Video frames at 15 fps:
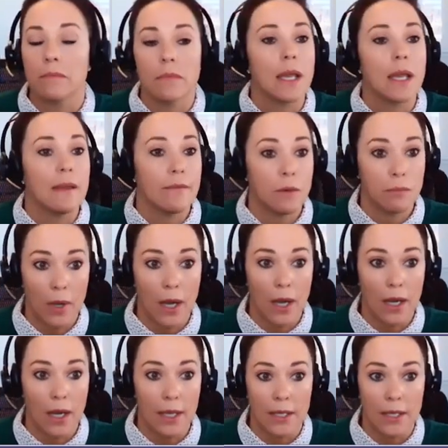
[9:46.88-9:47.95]
even
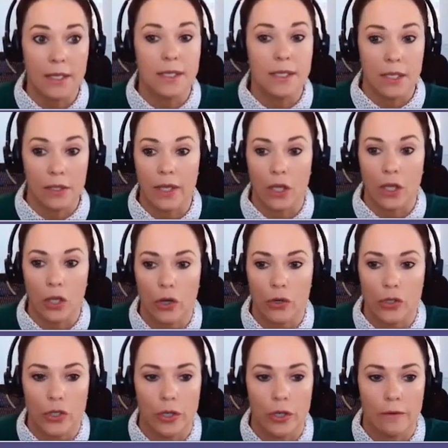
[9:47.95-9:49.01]
in a ceiling
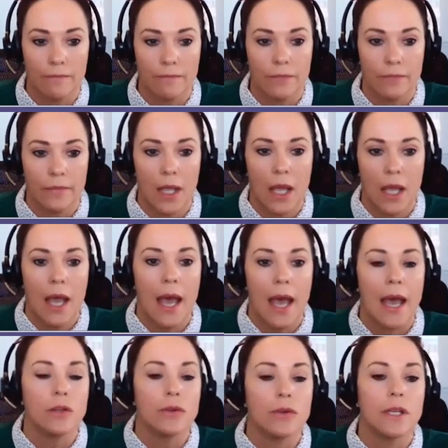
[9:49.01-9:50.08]
enclosure.
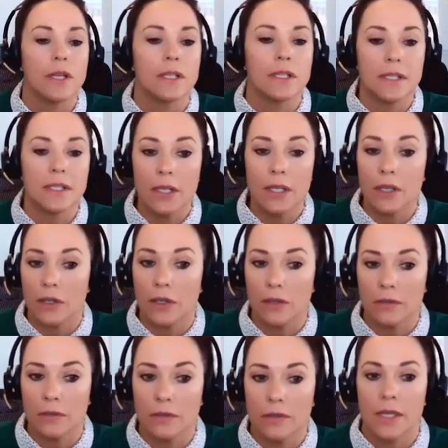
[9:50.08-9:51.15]
And you can
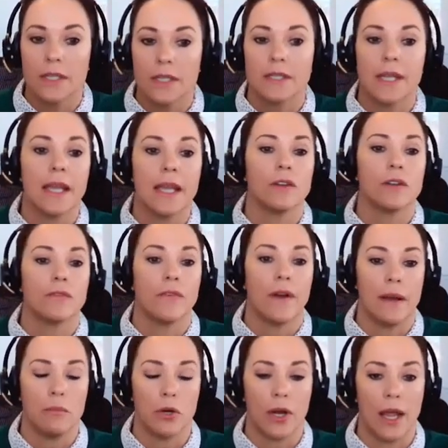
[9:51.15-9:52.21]
still take your
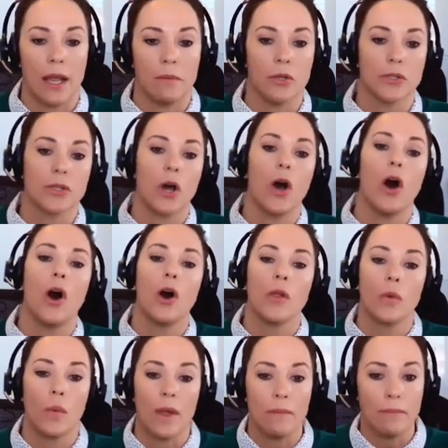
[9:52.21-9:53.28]
fiber cables all the
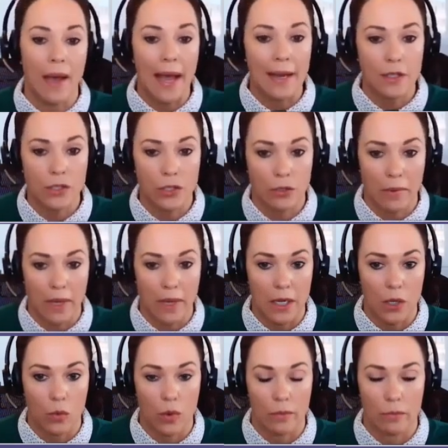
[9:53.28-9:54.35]
way back to your main
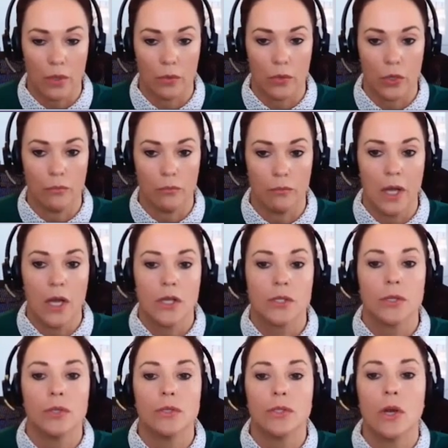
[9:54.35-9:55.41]
equipment room so
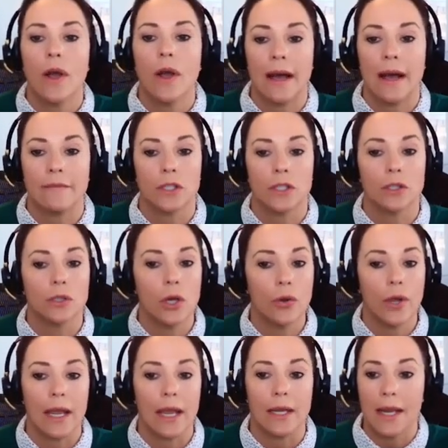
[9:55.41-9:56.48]
you don't have to
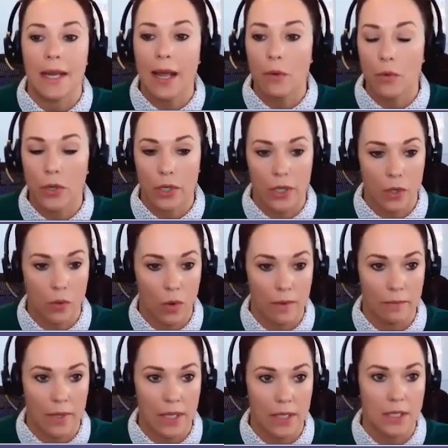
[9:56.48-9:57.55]
locate network
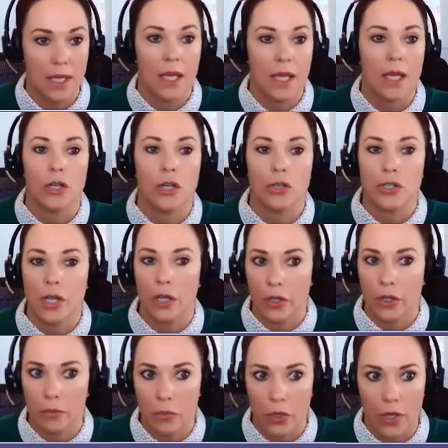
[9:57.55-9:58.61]
equipment in your
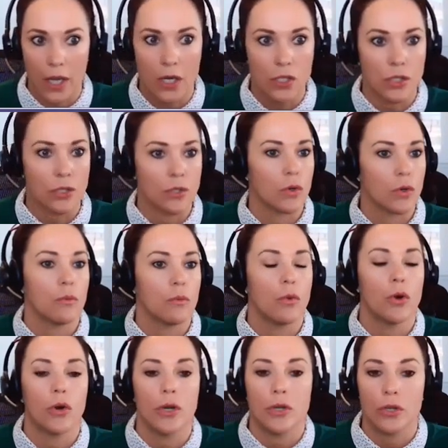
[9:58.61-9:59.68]
telecommunications room
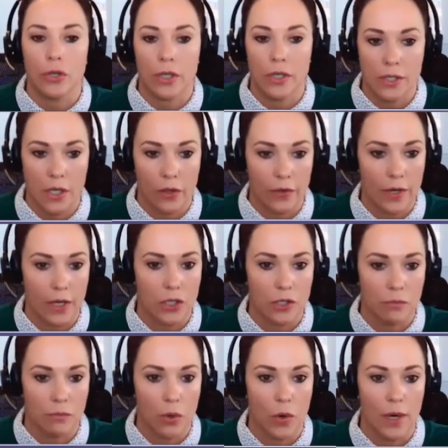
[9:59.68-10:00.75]
or in your
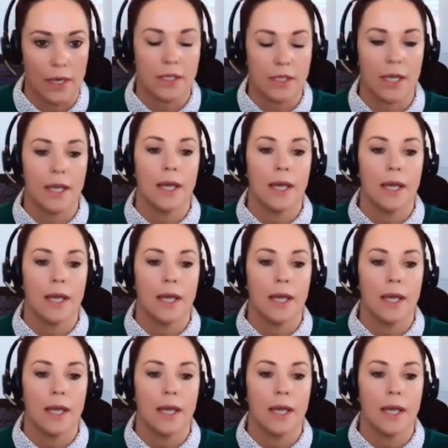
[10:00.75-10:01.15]
consolidation point.